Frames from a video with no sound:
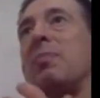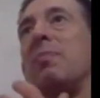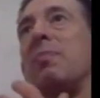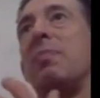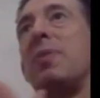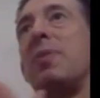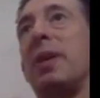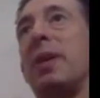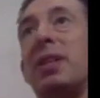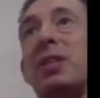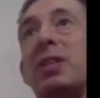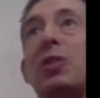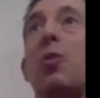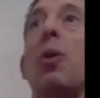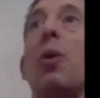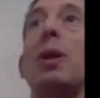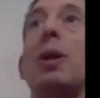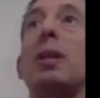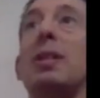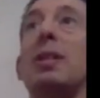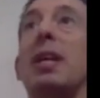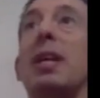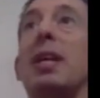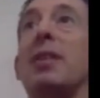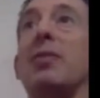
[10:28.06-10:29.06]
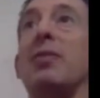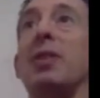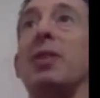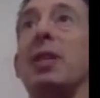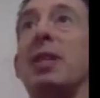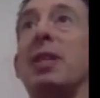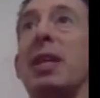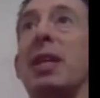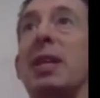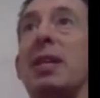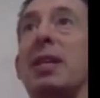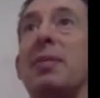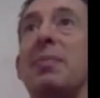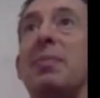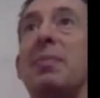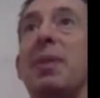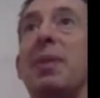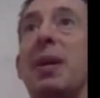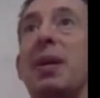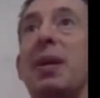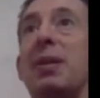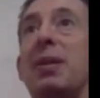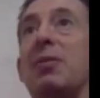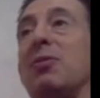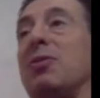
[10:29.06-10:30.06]
things quantitatively.
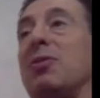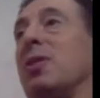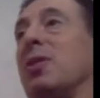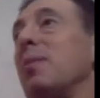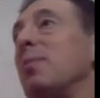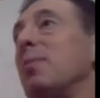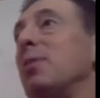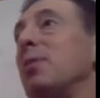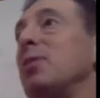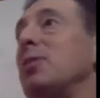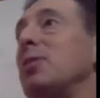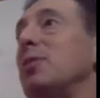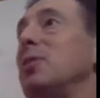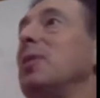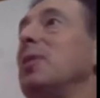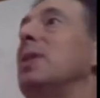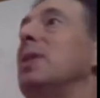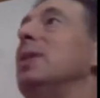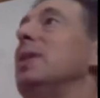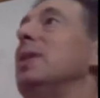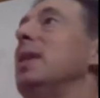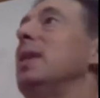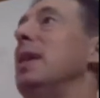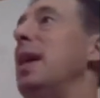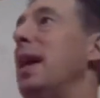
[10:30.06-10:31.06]
They use numbers,